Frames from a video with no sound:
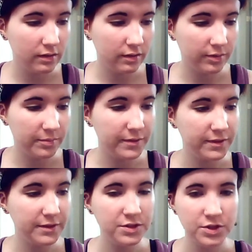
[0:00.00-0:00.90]

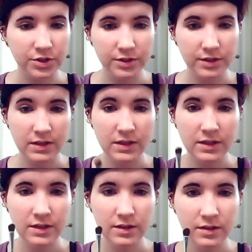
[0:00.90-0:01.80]
Things you're gonna
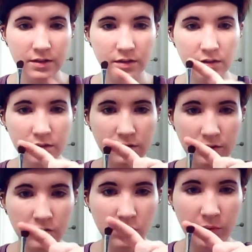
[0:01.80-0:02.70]
need:
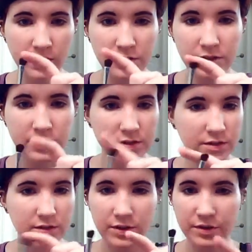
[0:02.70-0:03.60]
little brush,
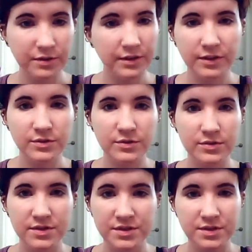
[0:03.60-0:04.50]
it's all I
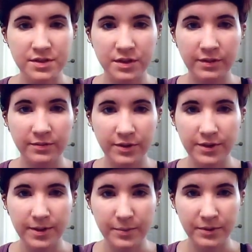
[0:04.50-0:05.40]
use, it's not
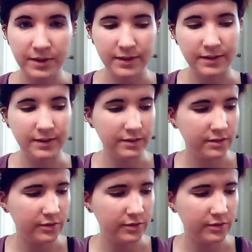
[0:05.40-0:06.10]
very complicated.